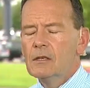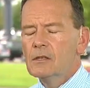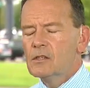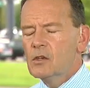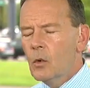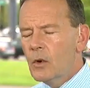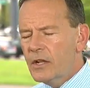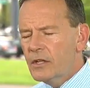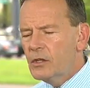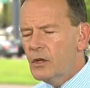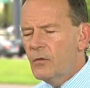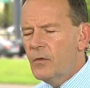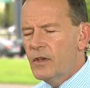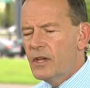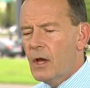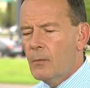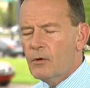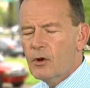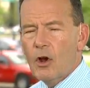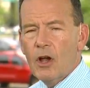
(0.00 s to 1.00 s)
So what do you do if
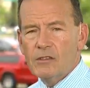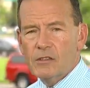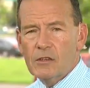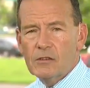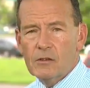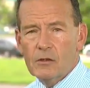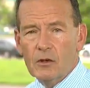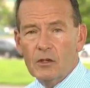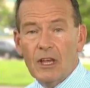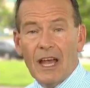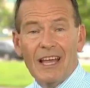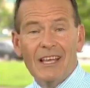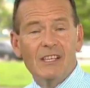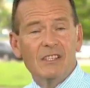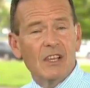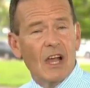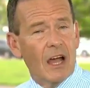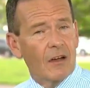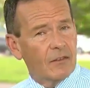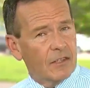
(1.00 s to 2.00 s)
you come across this little guy?
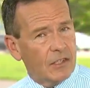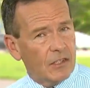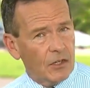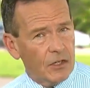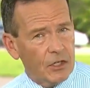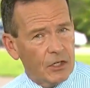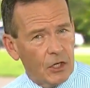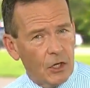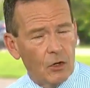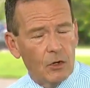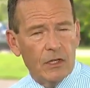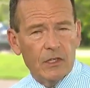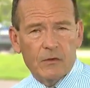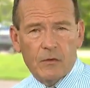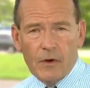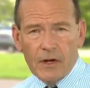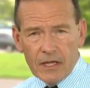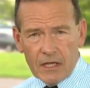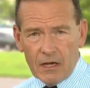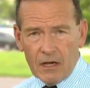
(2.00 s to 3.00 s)
He's obviously cute.
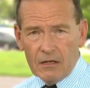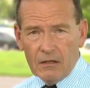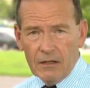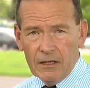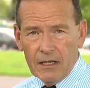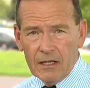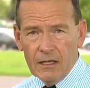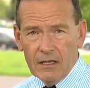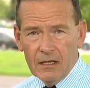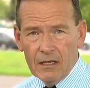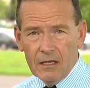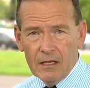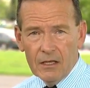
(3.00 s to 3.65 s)
He's very cuddly.